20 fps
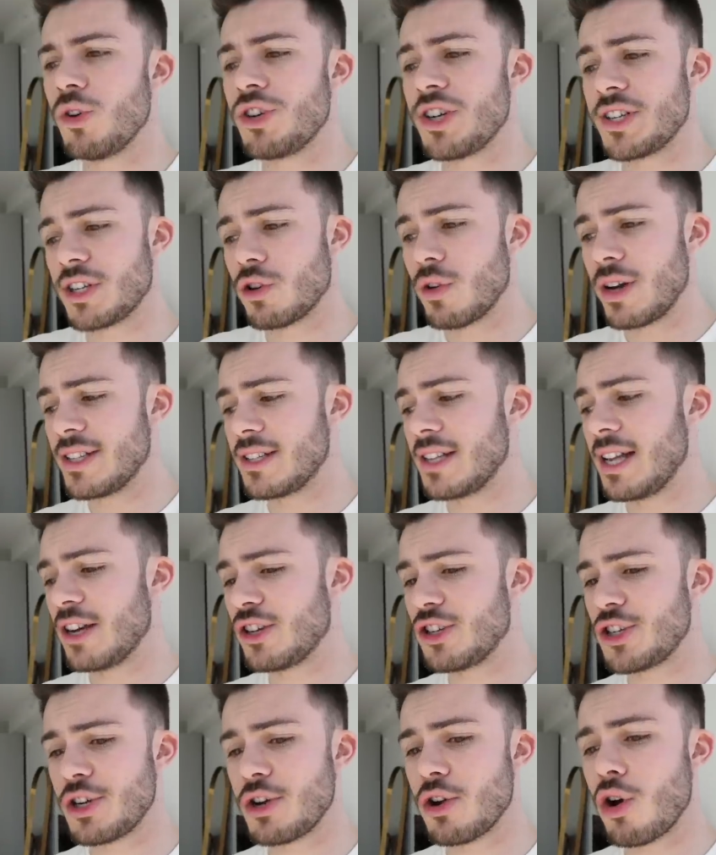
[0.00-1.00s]
which has a great
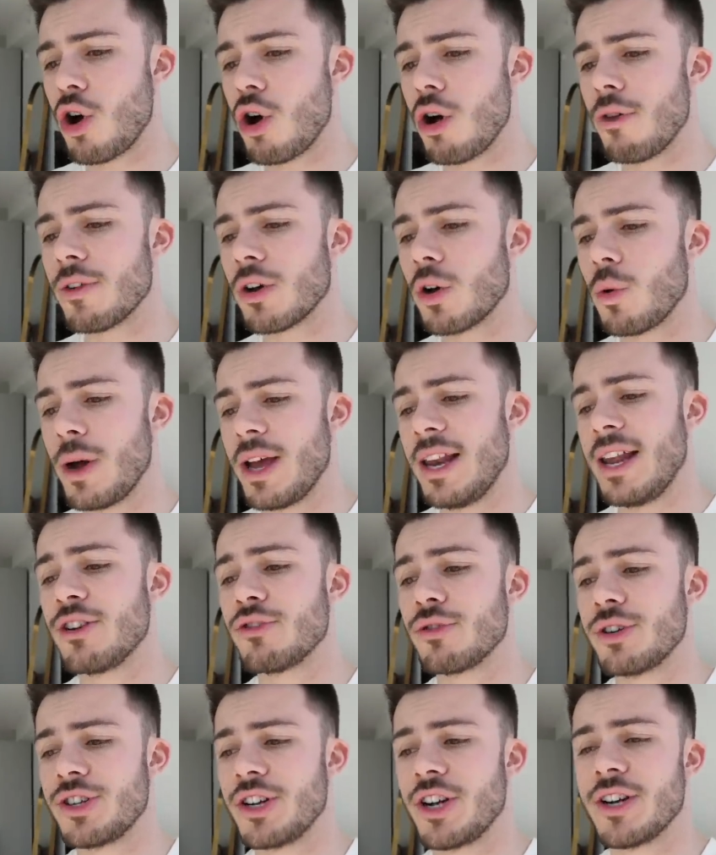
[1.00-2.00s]
selection of queer
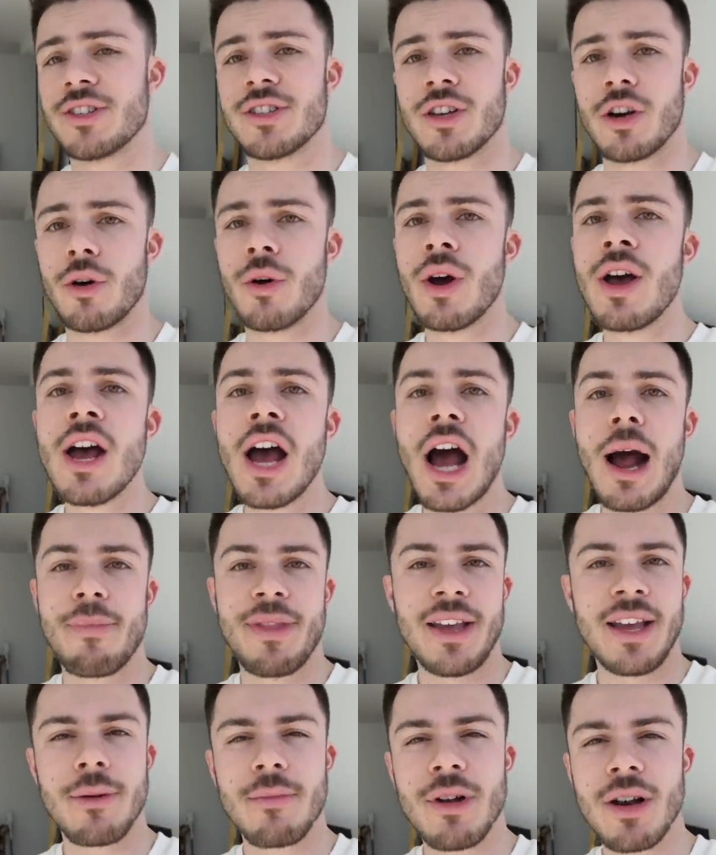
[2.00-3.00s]
literature. So I'm
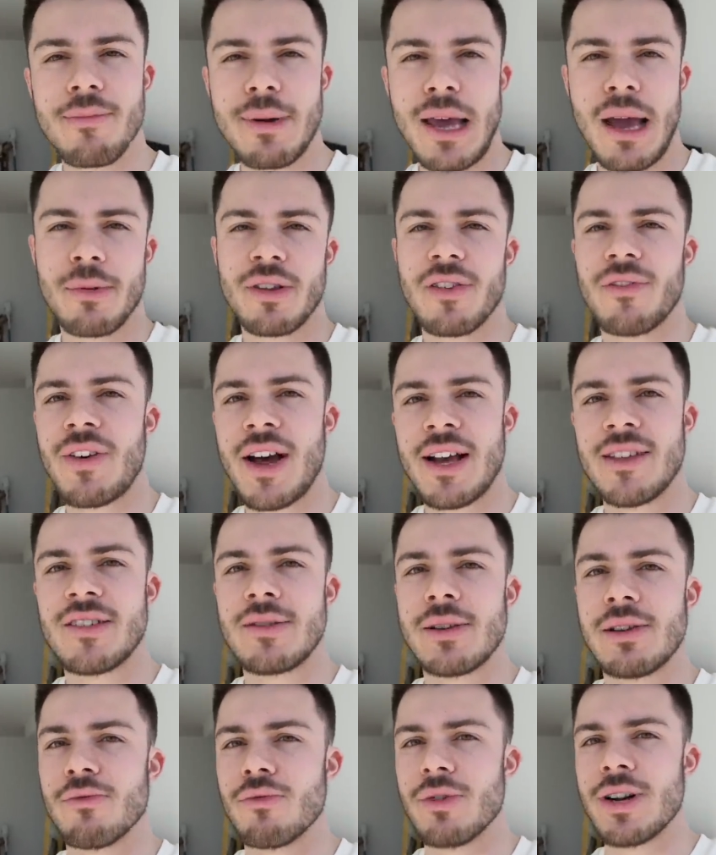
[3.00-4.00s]
thinking I'm gonna be able to find
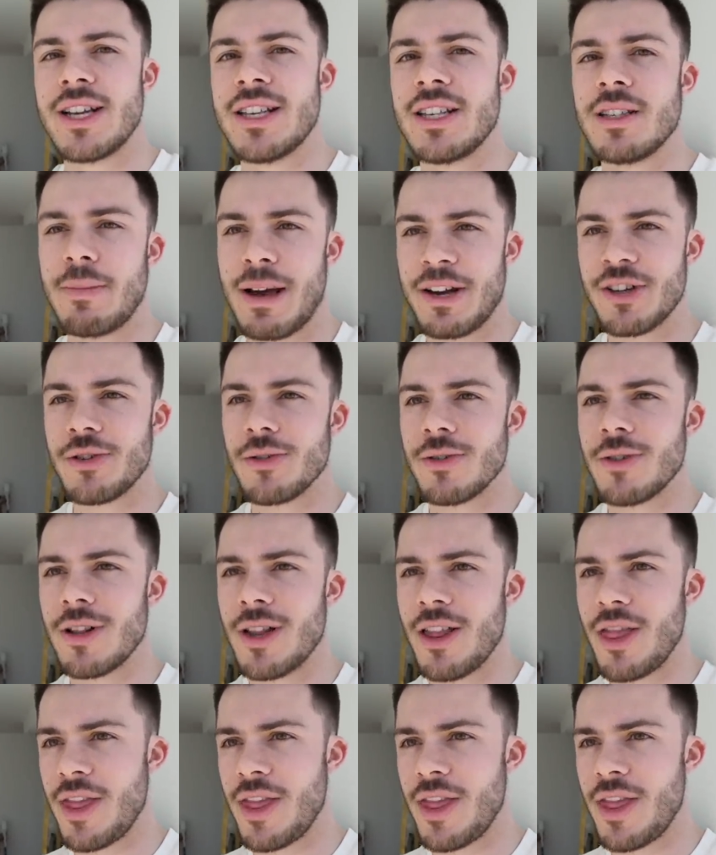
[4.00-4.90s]
something really special